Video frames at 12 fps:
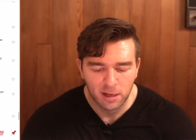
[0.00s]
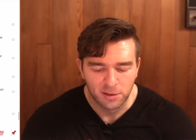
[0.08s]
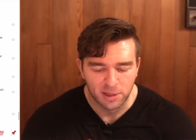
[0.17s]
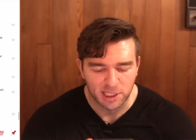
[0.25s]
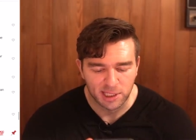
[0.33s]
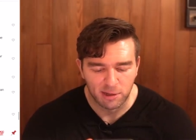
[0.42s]

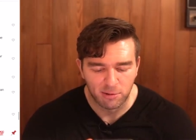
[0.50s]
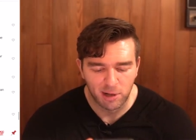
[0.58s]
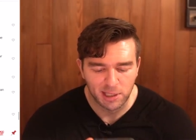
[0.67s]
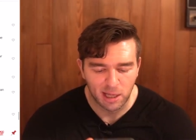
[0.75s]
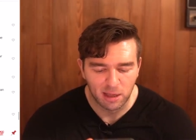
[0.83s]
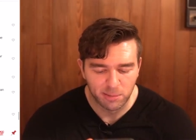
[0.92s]
The
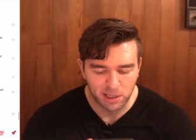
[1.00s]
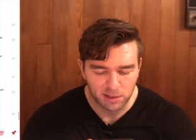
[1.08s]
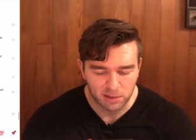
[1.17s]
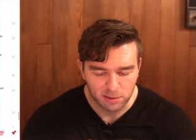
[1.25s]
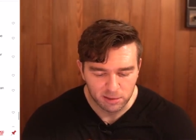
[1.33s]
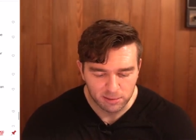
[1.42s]
steroids, L M A
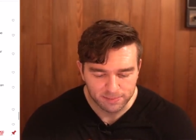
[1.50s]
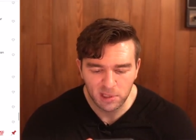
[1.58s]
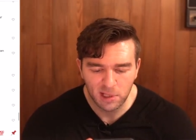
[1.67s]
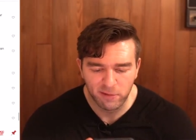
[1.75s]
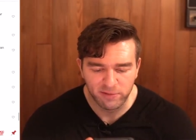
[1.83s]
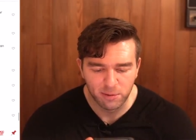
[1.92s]
O.
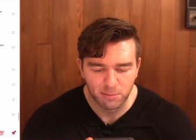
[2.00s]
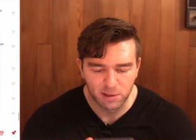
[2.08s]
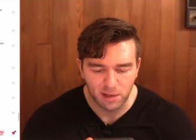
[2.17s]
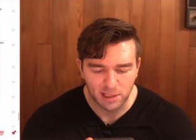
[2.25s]
Have you been,